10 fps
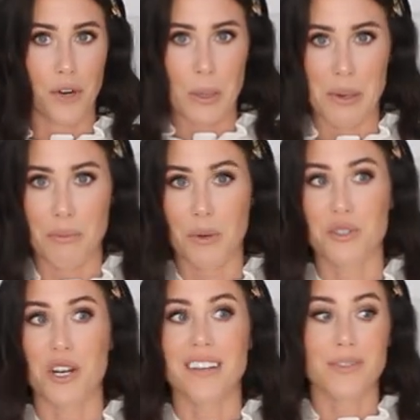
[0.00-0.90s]
free people
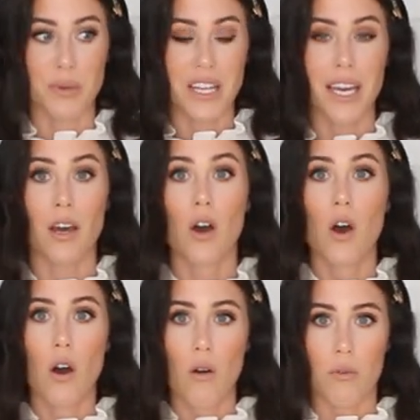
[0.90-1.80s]
dress, but like
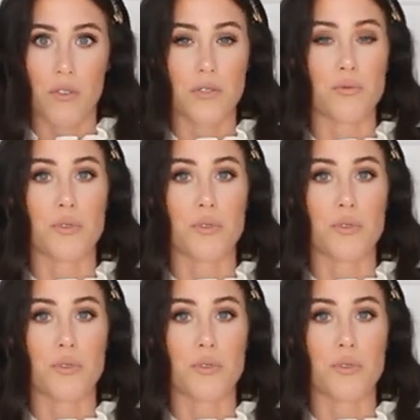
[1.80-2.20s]
one of those